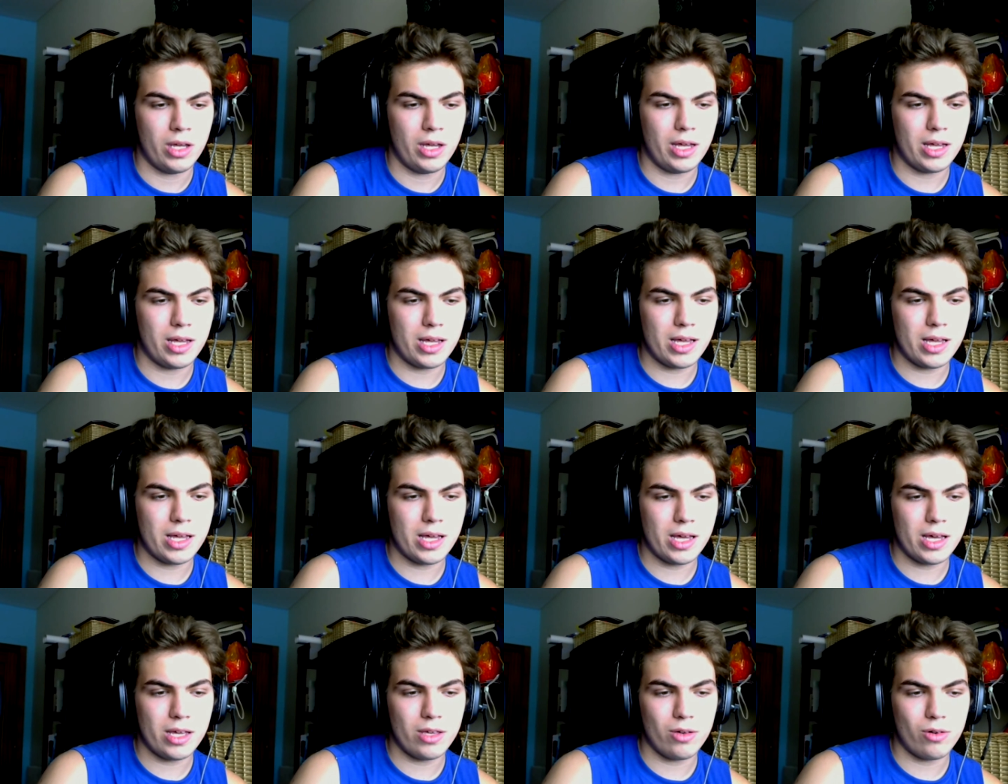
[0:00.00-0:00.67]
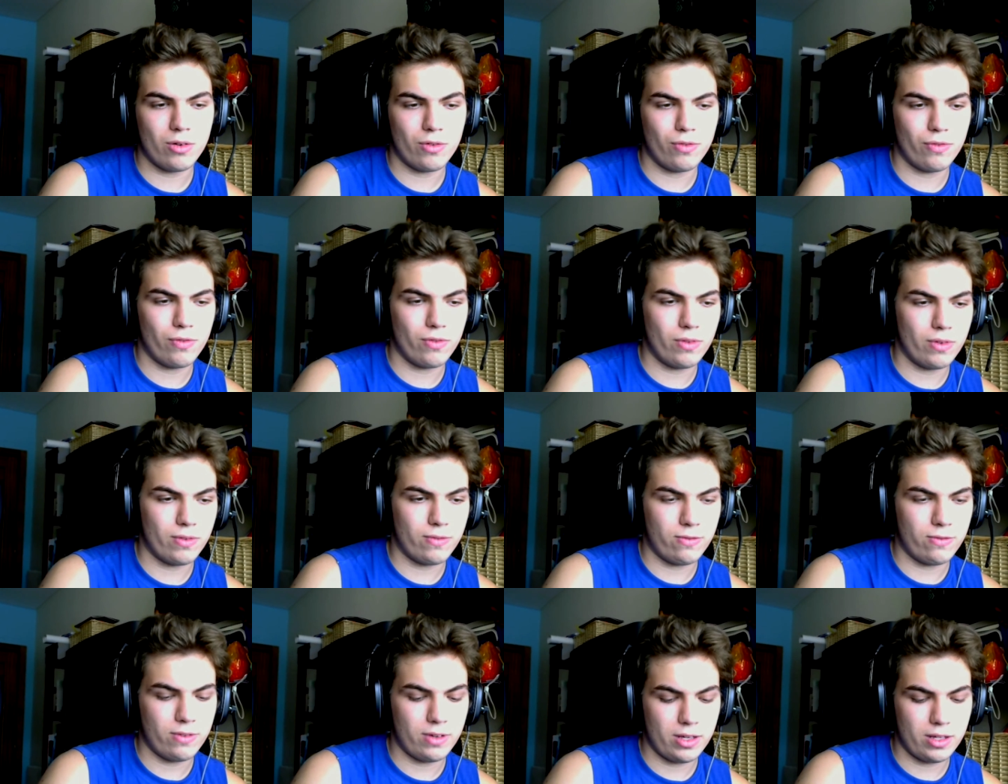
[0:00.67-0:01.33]
Ah, you're
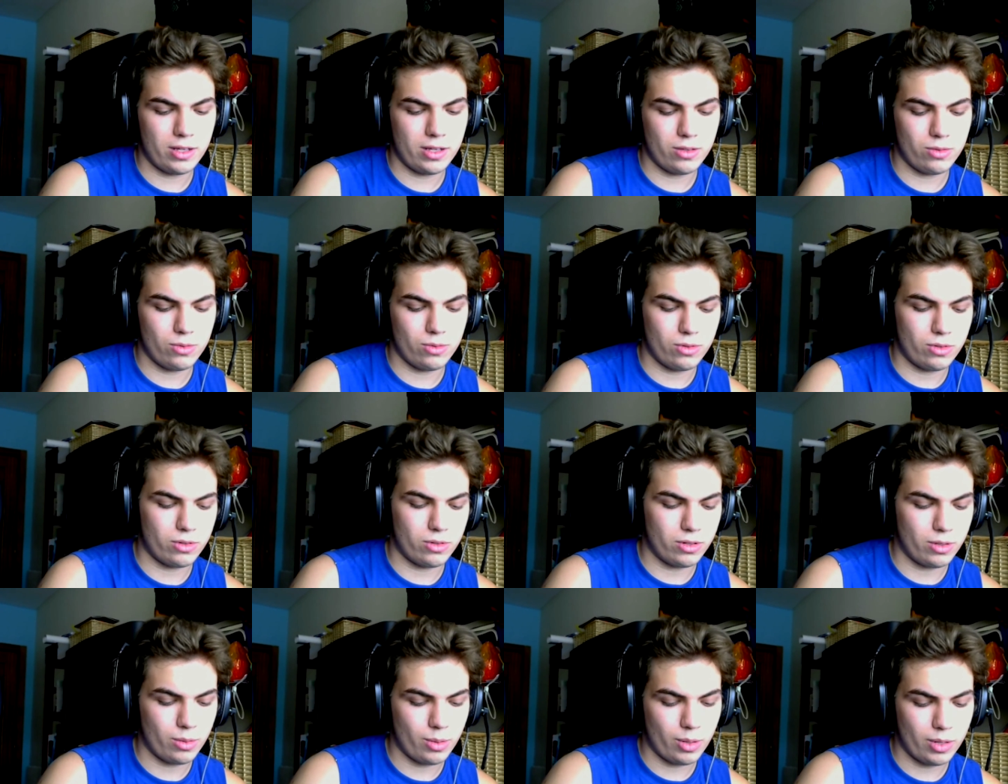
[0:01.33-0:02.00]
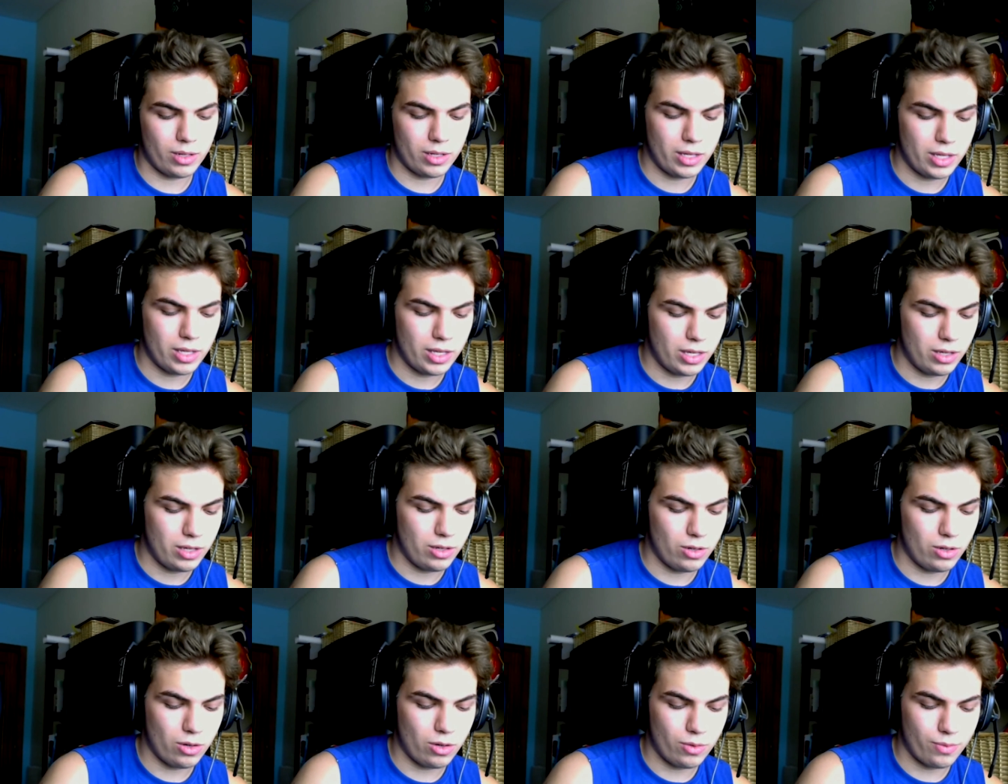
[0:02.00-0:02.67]
fat,
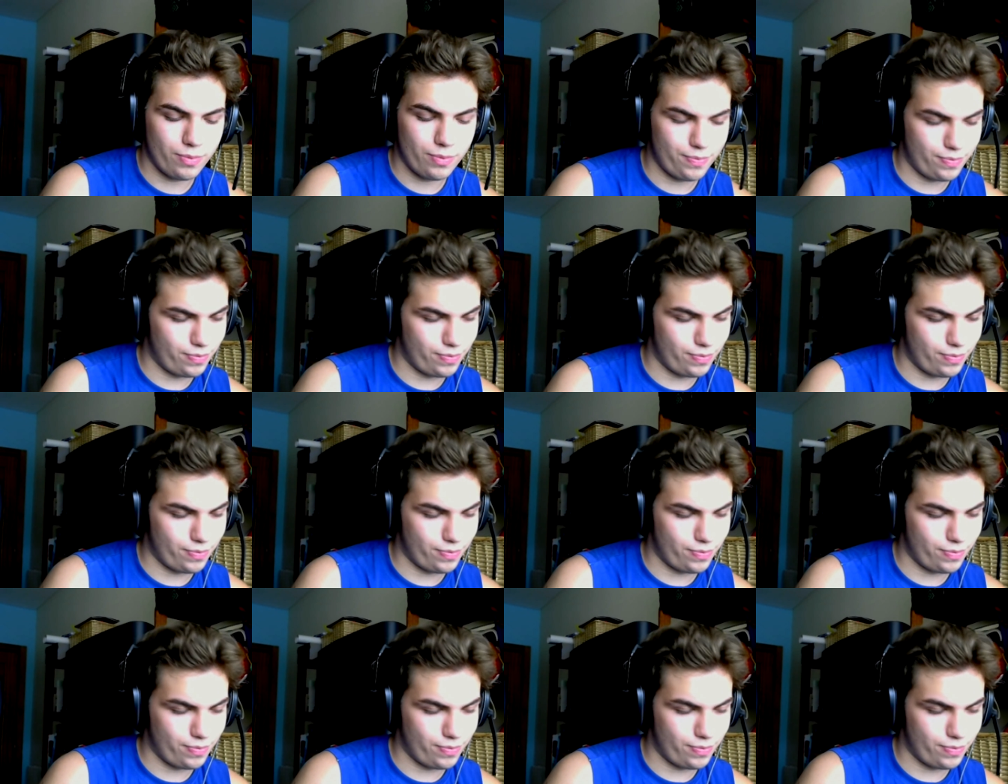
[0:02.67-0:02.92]
you know...